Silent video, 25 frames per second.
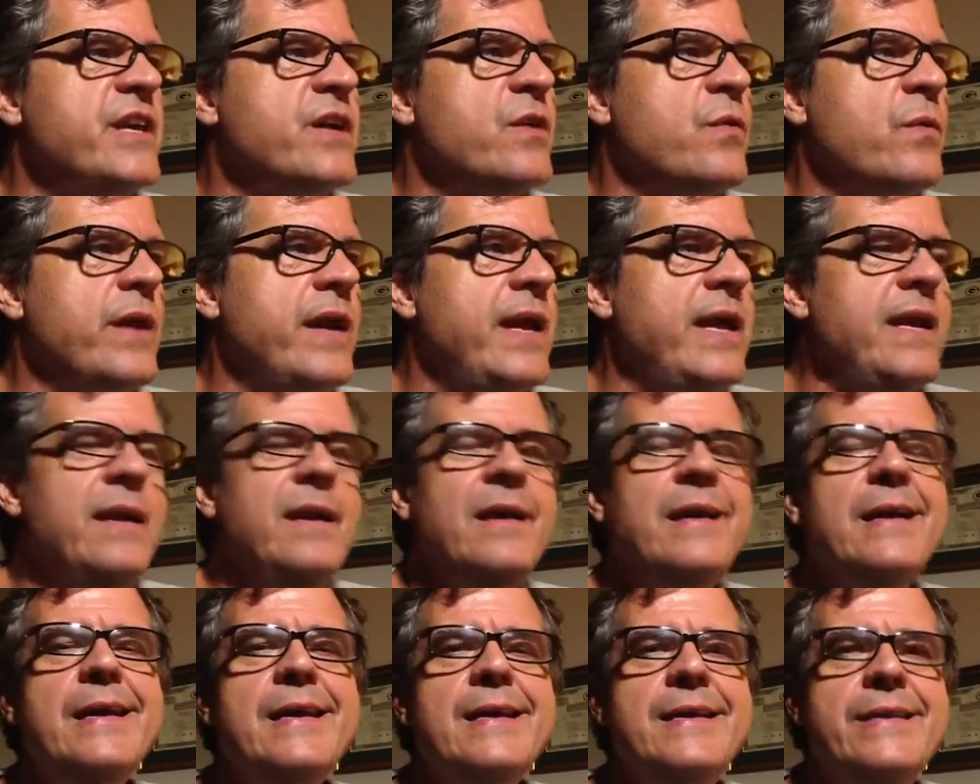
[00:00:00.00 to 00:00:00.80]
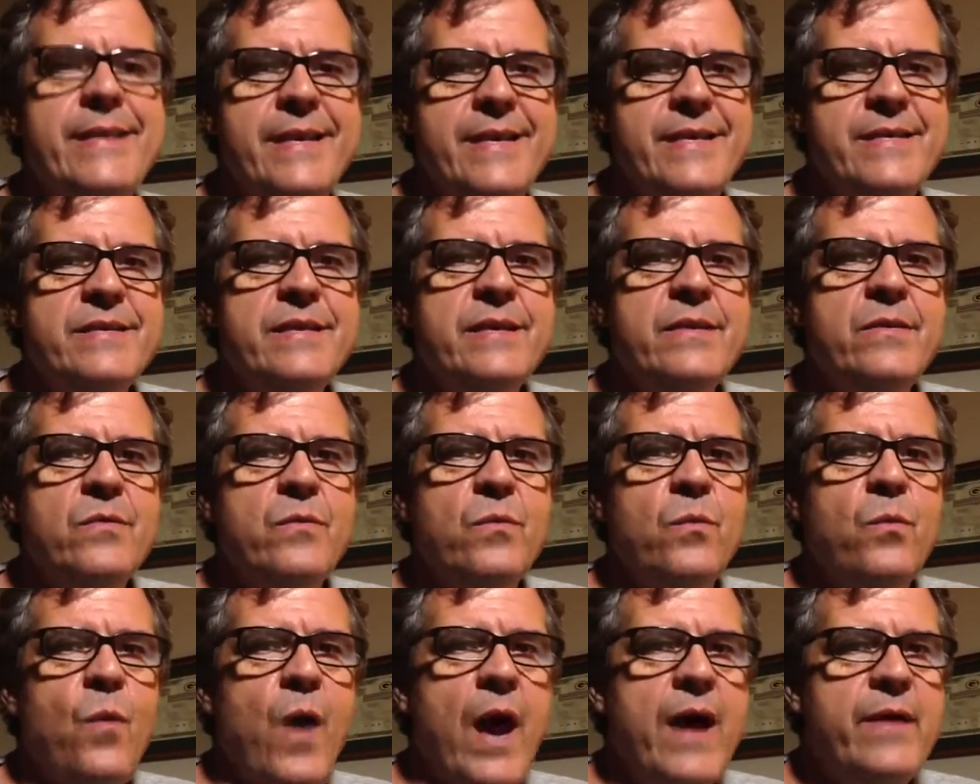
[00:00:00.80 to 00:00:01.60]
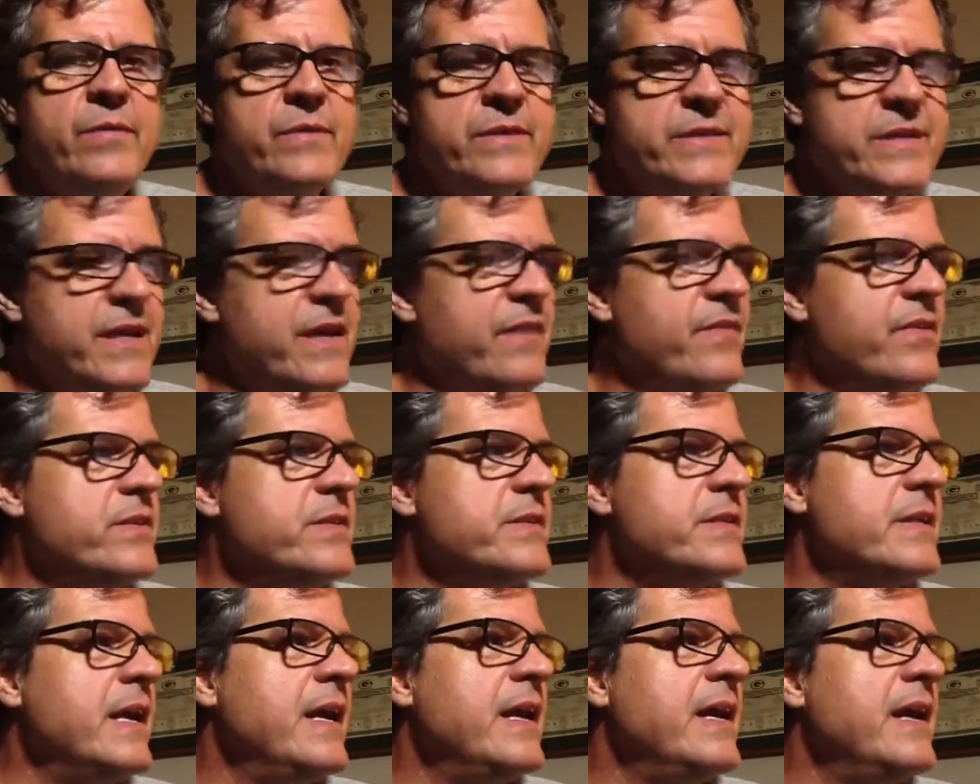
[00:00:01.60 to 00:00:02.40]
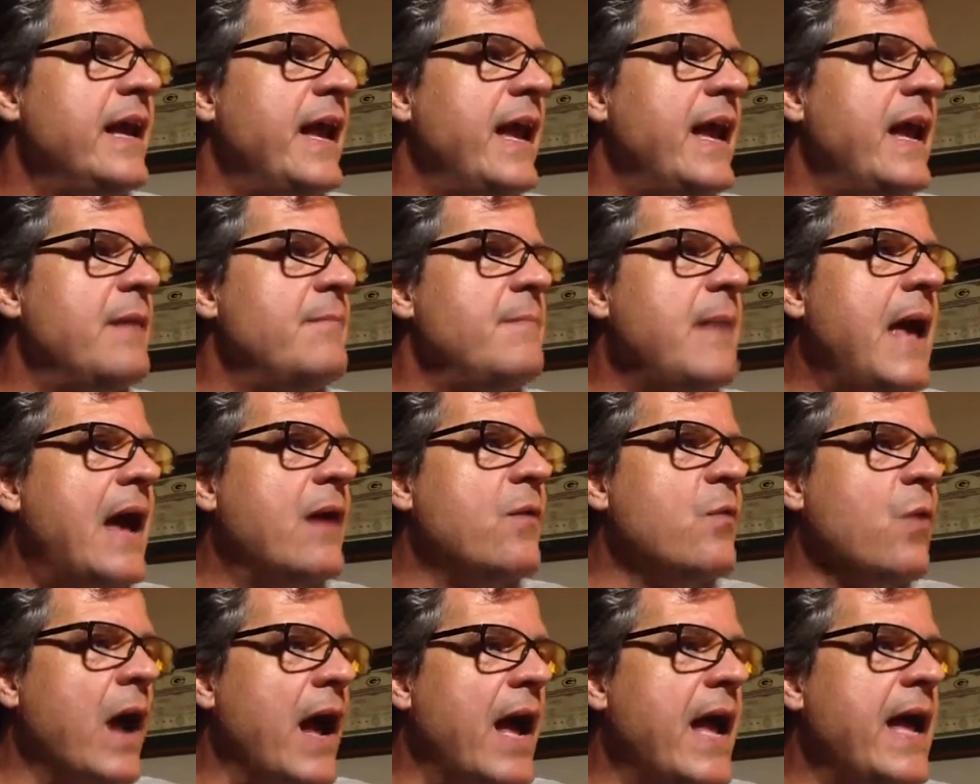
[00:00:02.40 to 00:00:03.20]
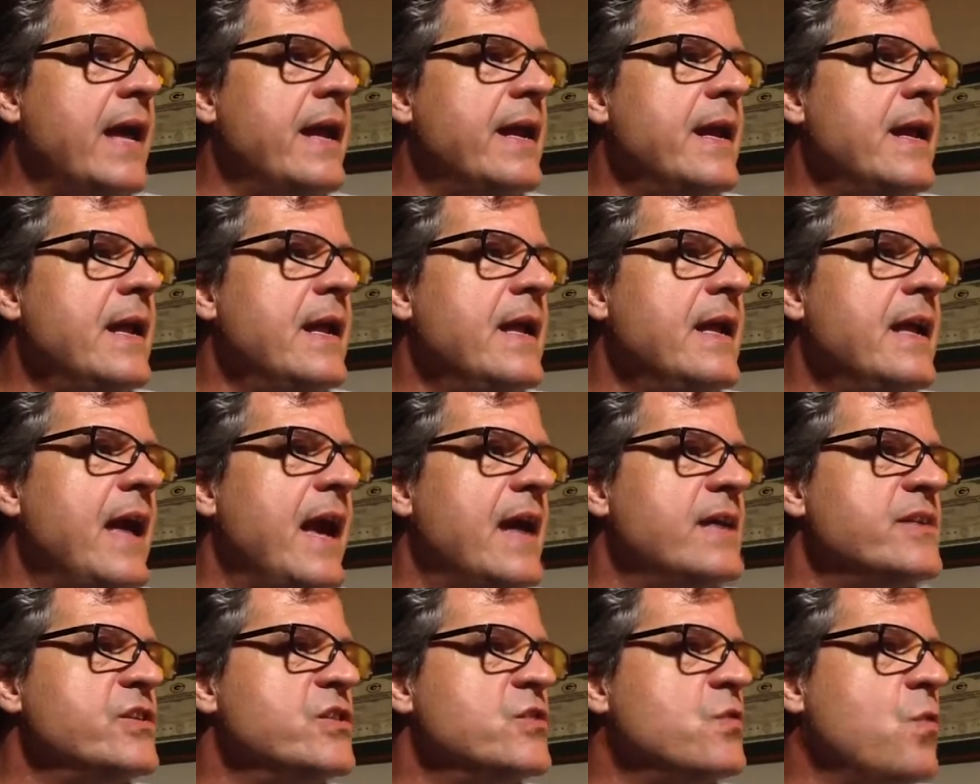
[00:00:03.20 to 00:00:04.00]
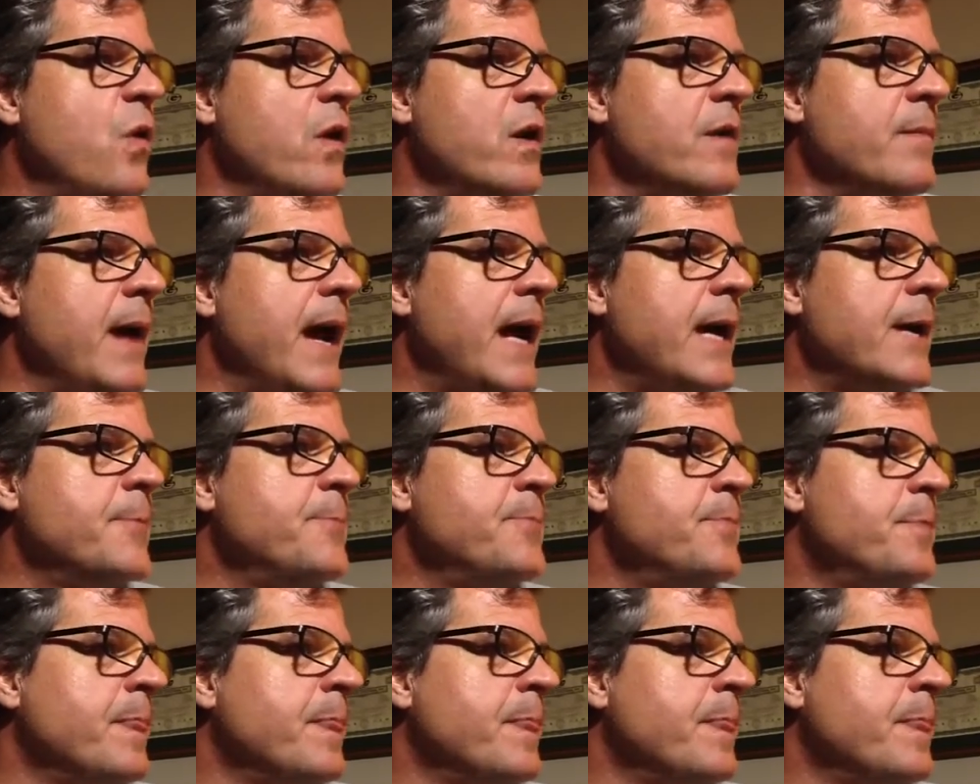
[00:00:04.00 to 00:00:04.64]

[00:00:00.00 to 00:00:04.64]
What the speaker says: Green, decent wide receivers, and Matt Ryan as his quarterback.